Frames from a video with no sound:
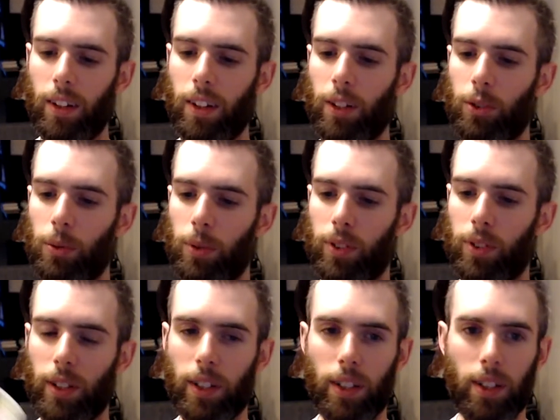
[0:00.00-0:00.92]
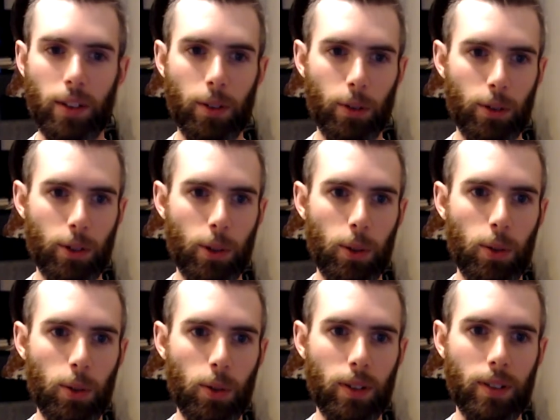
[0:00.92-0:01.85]
this was their
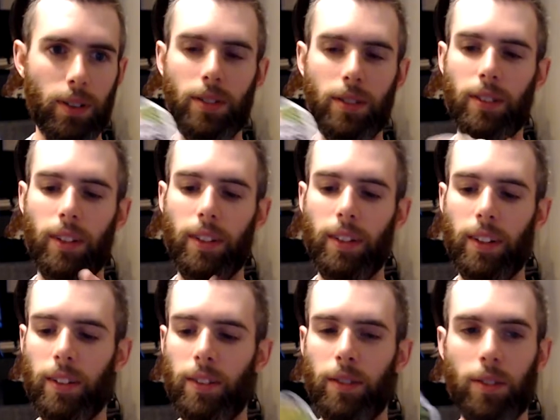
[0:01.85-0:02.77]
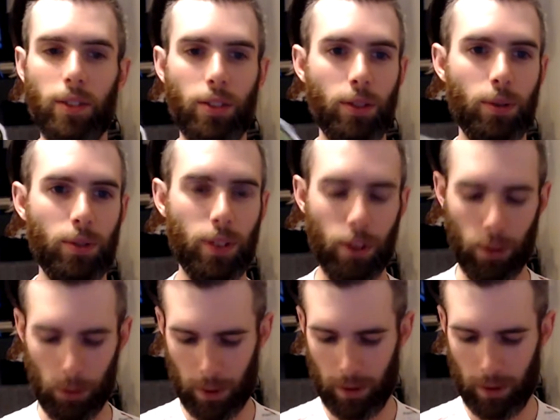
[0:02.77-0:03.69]
skull, and then just new stickers.
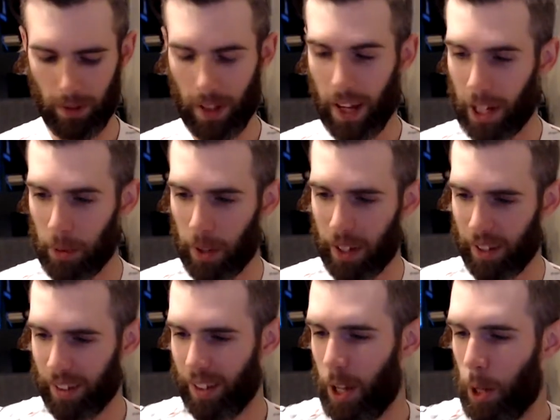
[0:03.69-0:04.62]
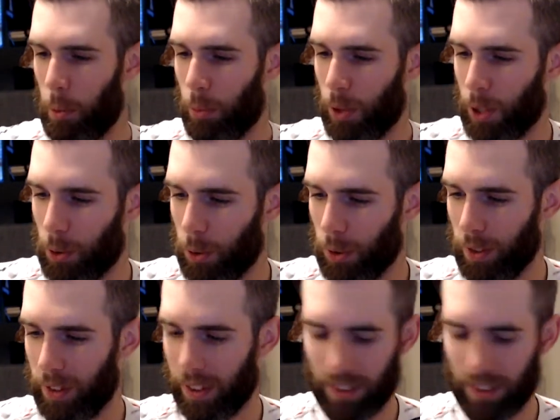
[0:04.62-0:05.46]
But anyway, pretty cool.